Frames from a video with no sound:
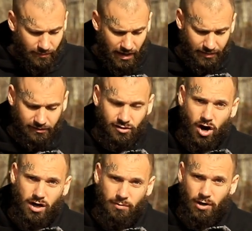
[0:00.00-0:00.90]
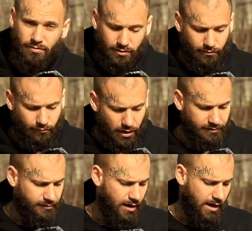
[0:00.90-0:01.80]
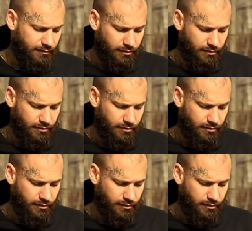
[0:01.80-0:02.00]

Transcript: And let's talk about the front side.